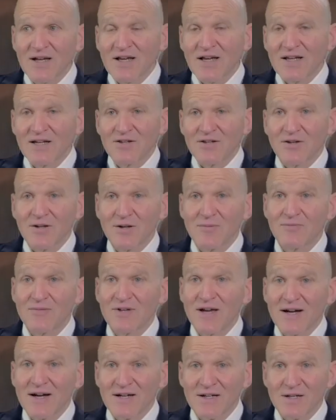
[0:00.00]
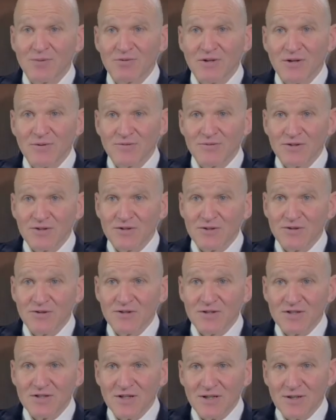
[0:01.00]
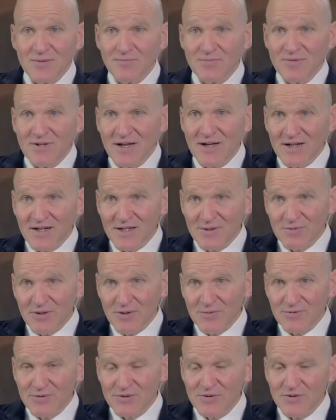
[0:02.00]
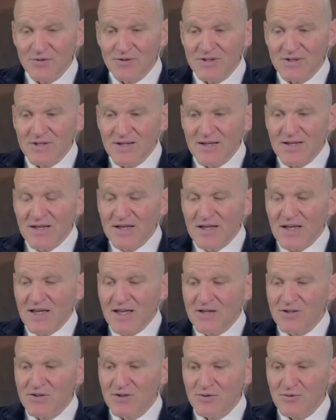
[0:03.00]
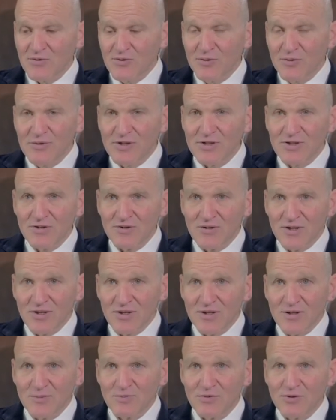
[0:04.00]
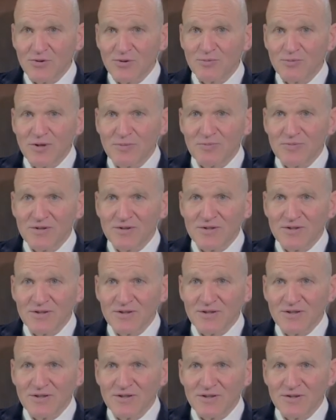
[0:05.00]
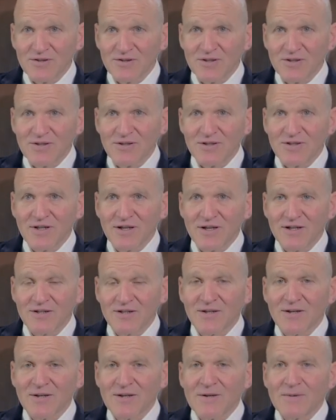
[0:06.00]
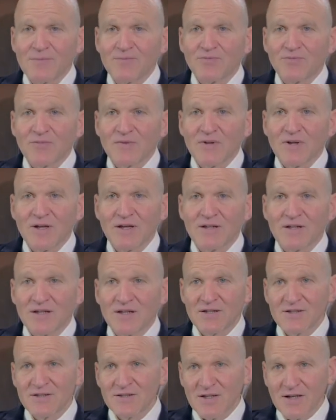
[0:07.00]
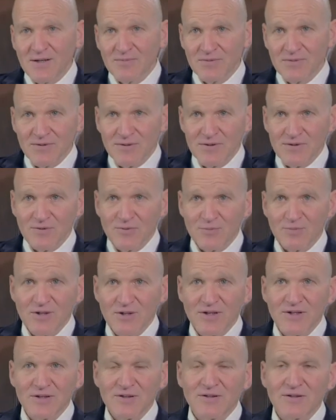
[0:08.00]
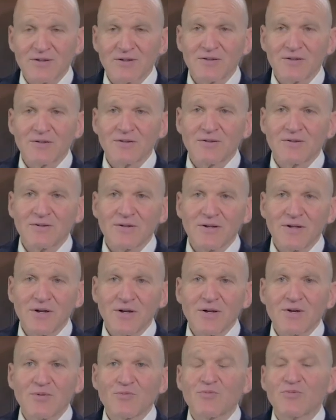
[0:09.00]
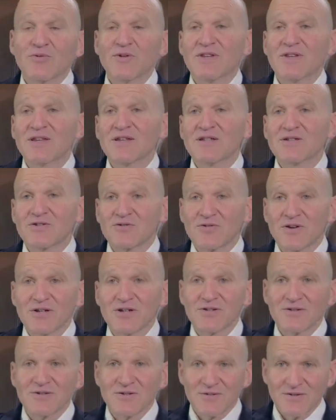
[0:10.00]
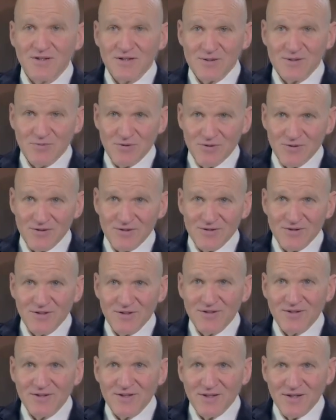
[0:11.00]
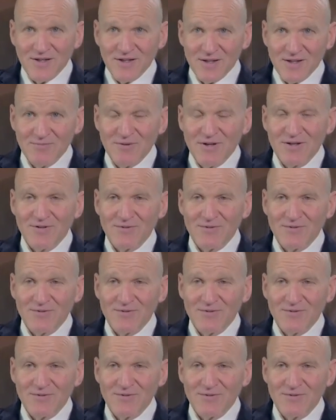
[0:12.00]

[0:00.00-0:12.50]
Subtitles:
And I thought, I'm not going to be able to do this. I'm not going to be able to do this. And it took all my strength to pull him up into the kitchen in the light, and stopped the 2 bags. The strangest experience in my